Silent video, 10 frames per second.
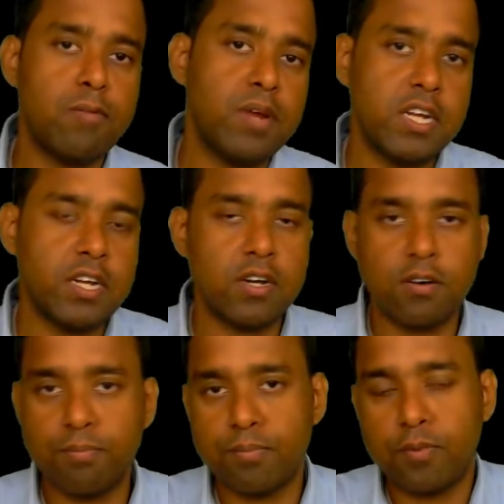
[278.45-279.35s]
many
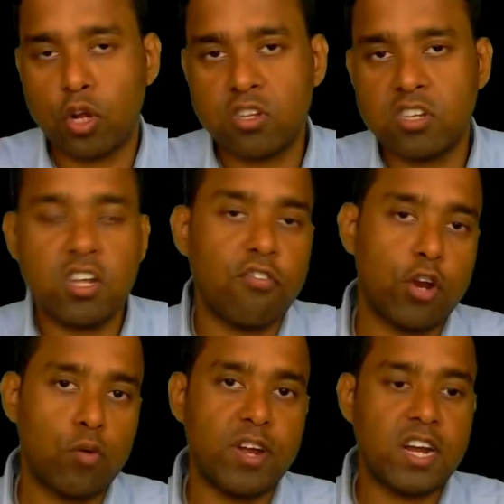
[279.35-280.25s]
process of
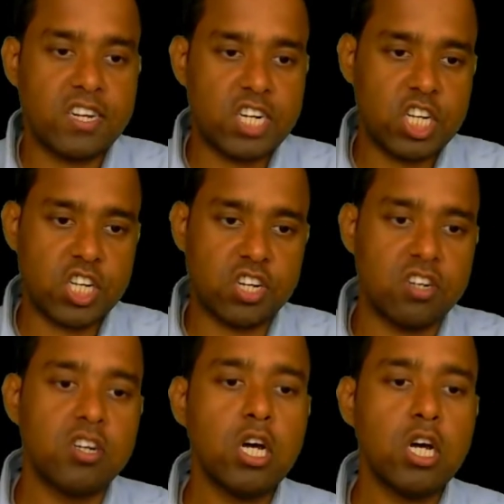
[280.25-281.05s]
phenomena in nature.